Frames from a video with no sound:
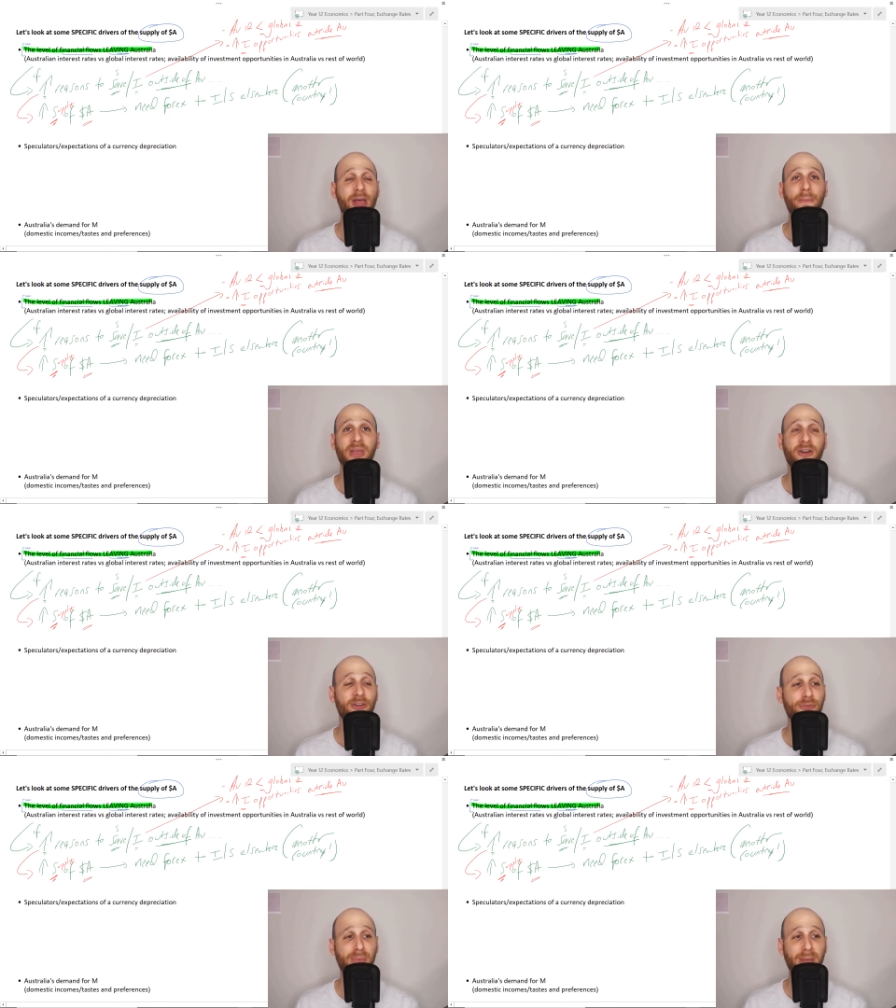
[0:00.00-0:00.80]

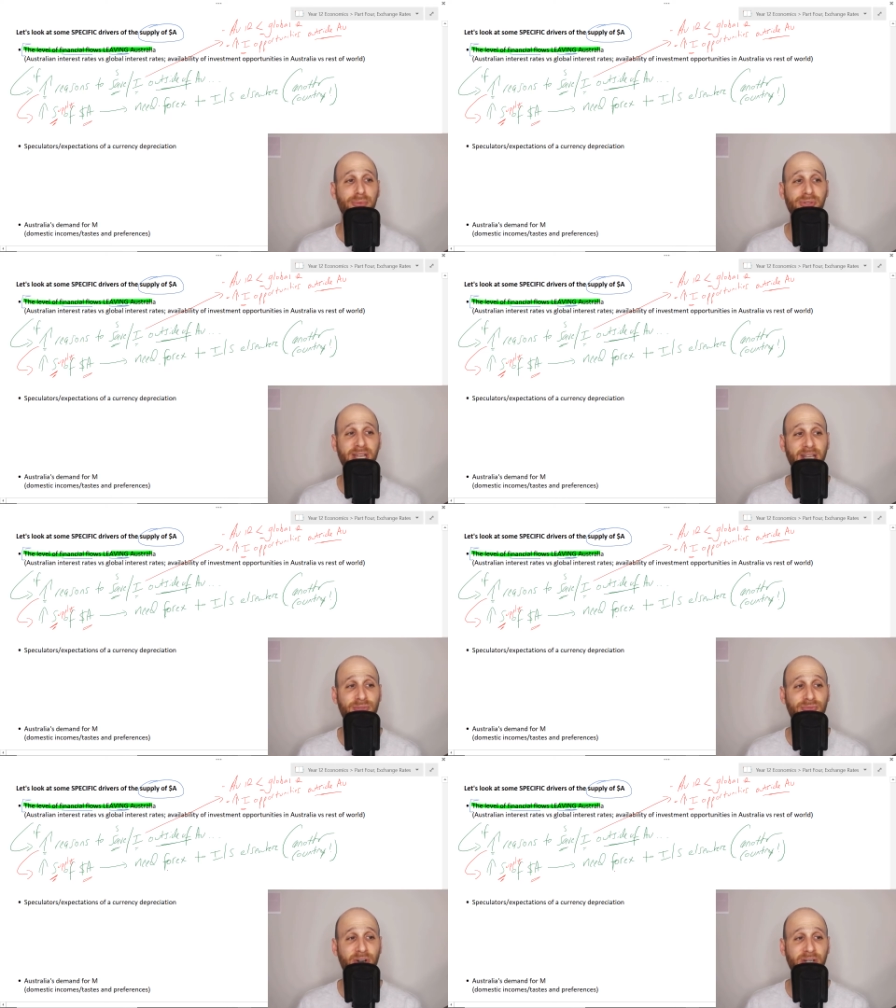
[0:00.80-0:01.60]
because people need
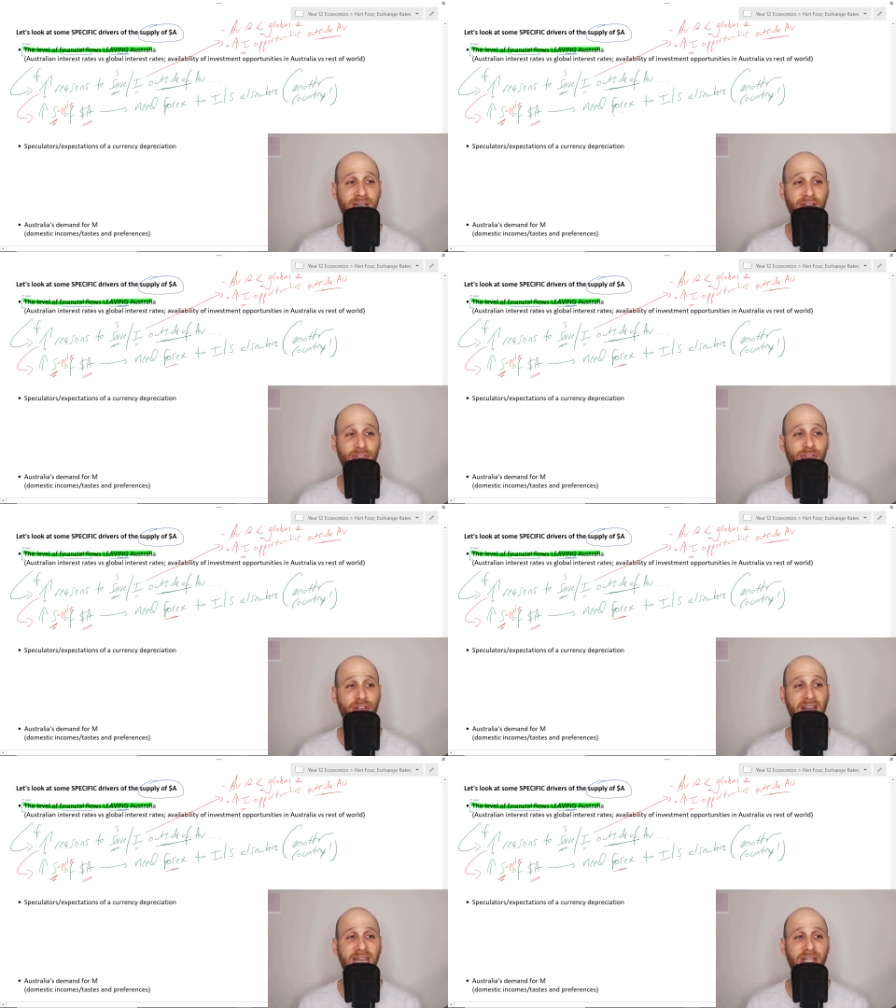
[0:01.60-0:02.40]
foreign
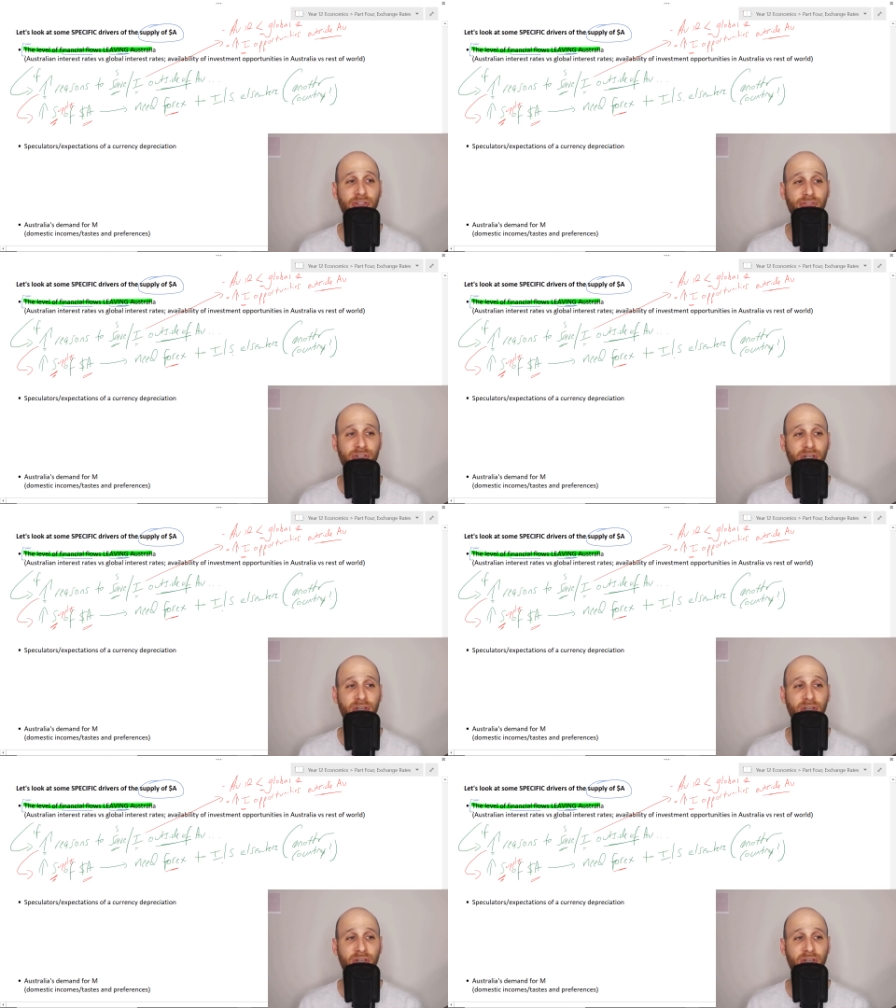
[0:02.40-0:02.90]
exchange